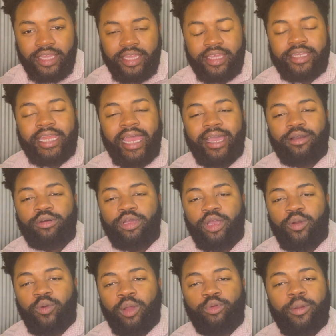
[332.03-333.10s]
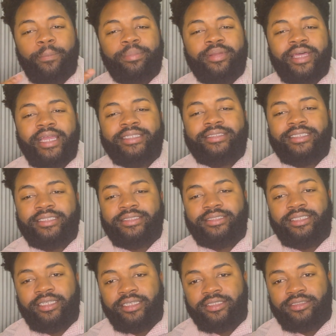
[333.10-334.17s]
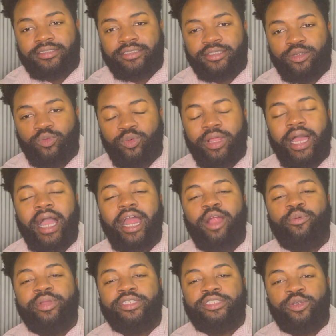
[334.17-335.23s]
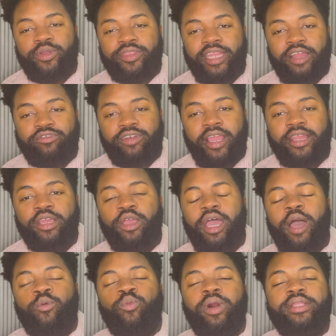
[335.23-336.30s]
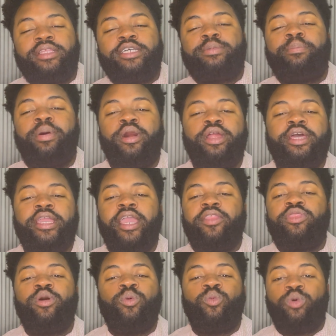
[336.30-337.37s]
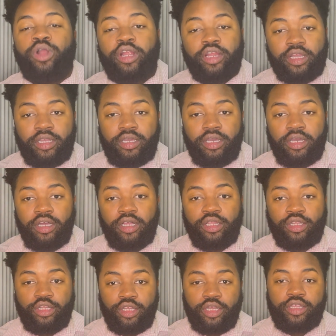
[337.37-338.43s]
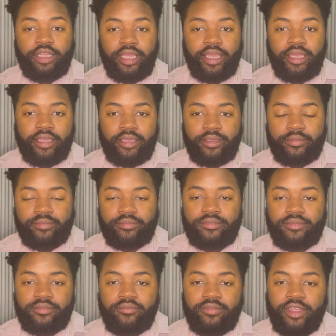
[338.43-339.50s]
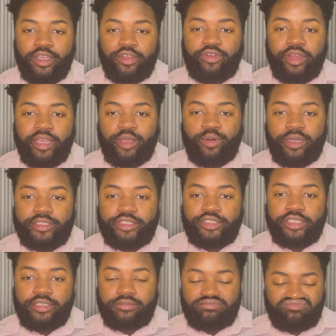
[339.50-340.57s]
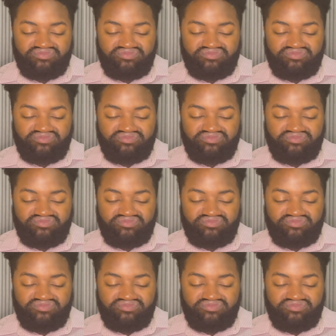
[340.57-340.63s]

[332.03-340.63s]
Now, when we're planting seeds, well, how are we doing that, right? What does putting in the work look like? Great question.